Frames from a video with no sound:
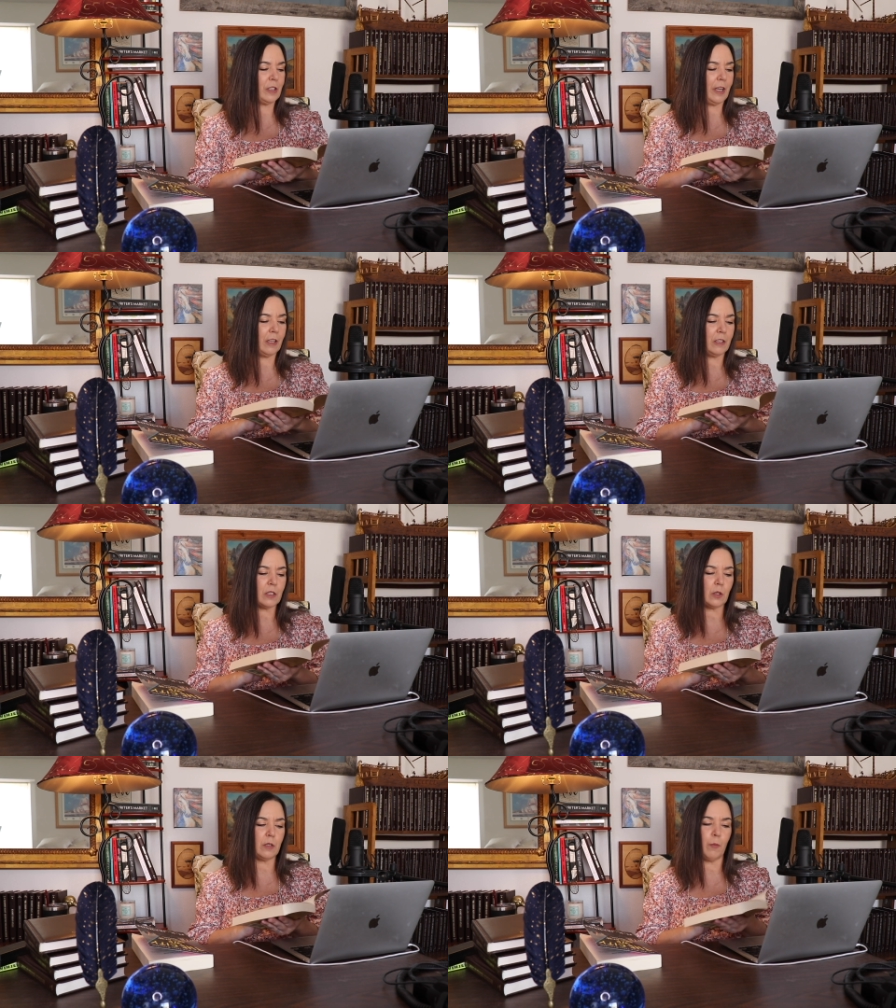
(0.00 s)
like
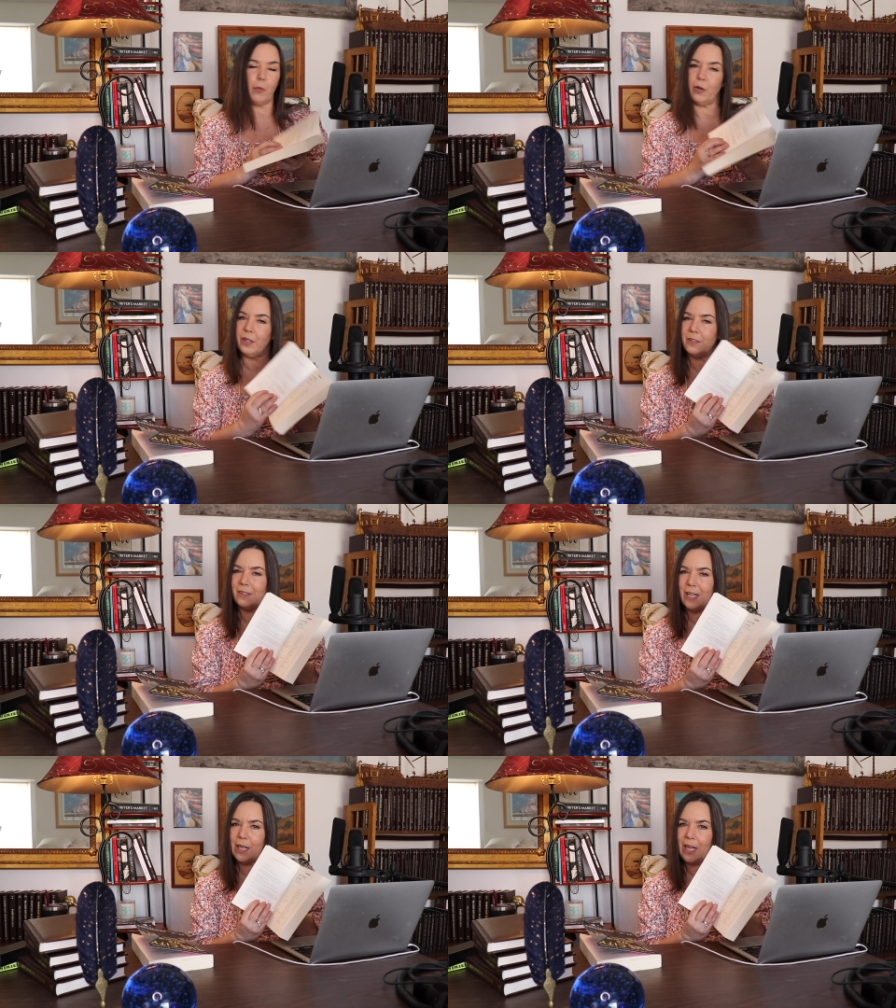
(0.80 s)
this book is
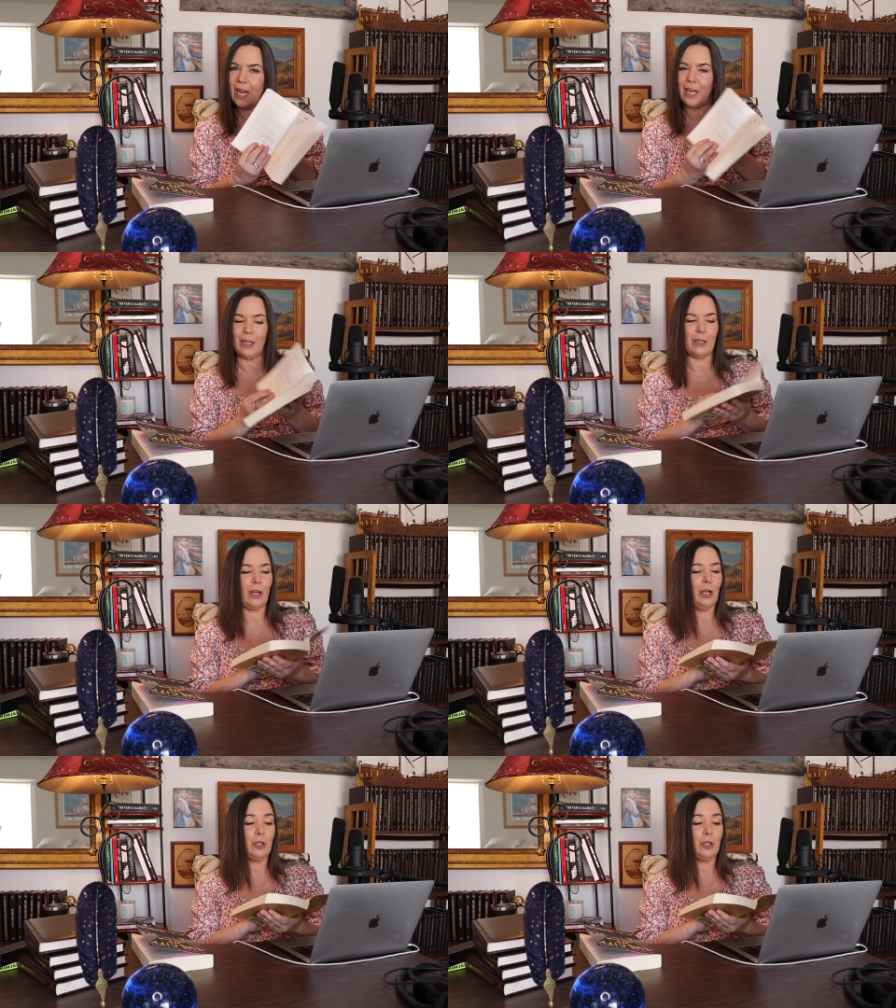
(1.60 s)
dedicated